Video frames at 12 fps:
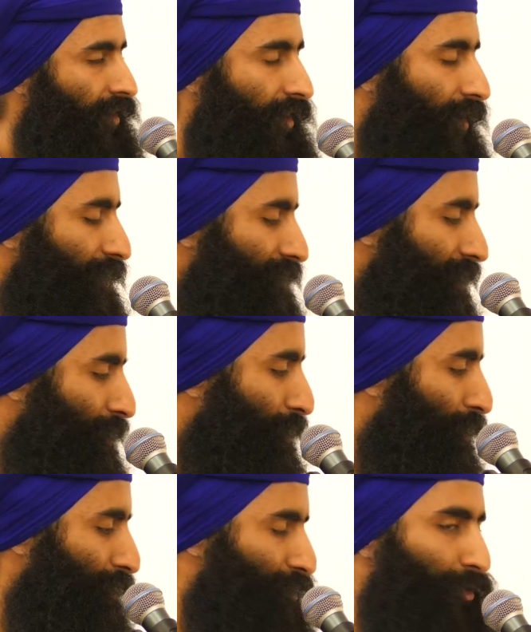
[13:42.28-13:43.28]
I'll tell you a
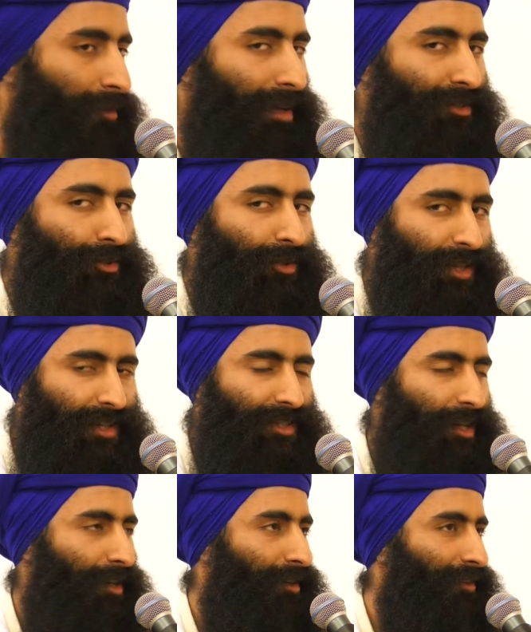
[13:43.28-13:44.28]
little story about Sutre
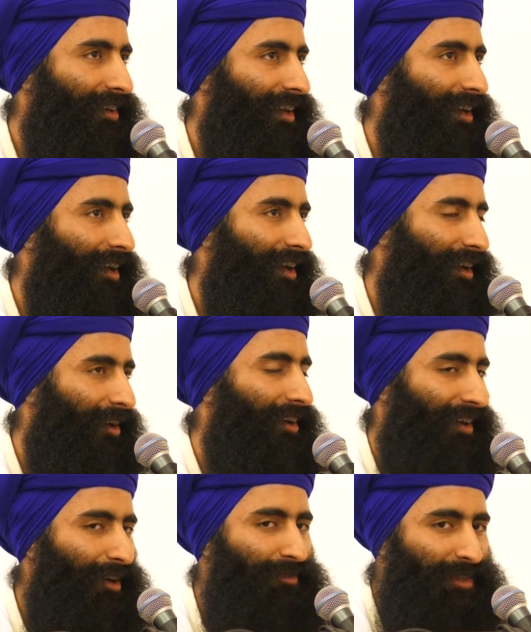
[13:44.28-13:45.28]
Shah
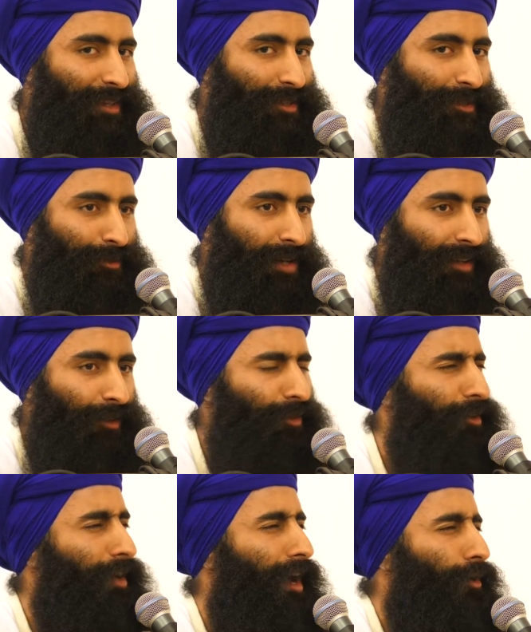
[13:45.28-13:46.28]
after this as well. You
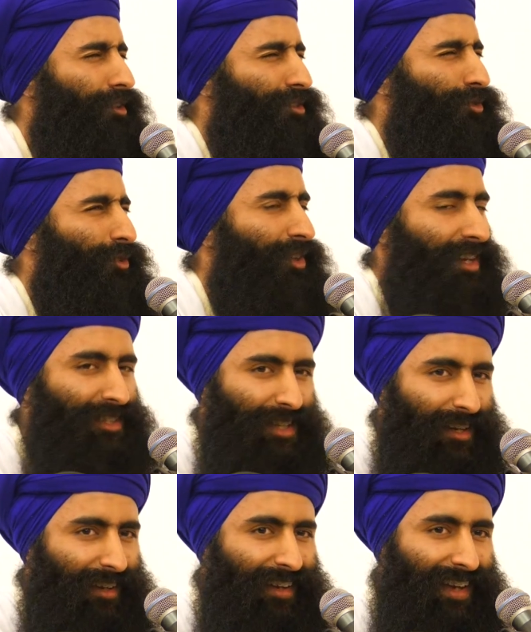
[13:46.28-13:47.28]
think, how does Sutre
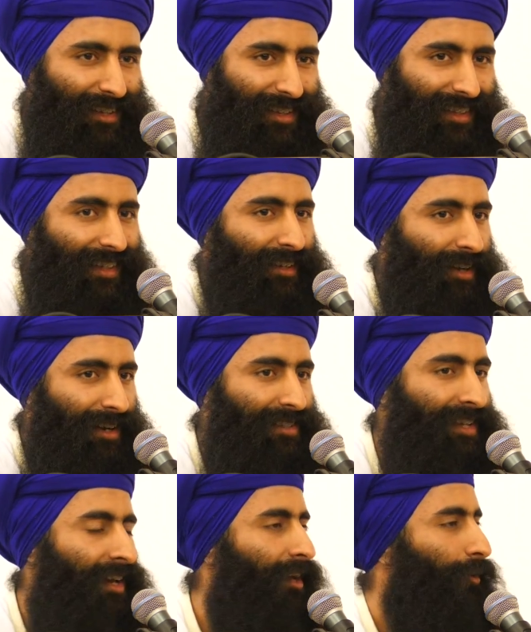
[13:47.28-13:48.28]
Shah connect to the Kakaars?
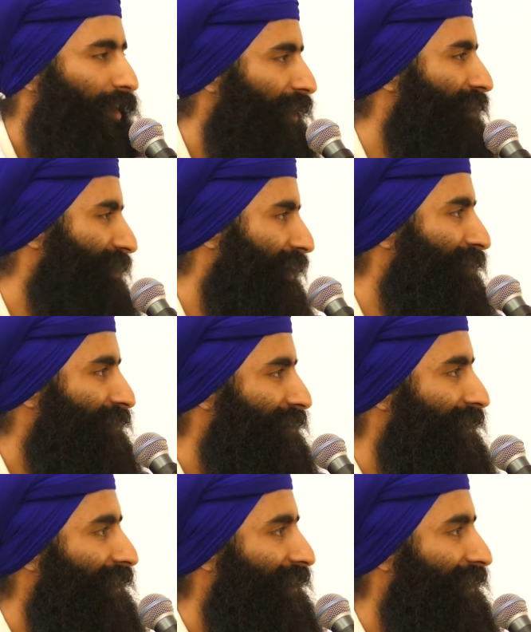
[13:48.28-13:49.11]
Well, he does.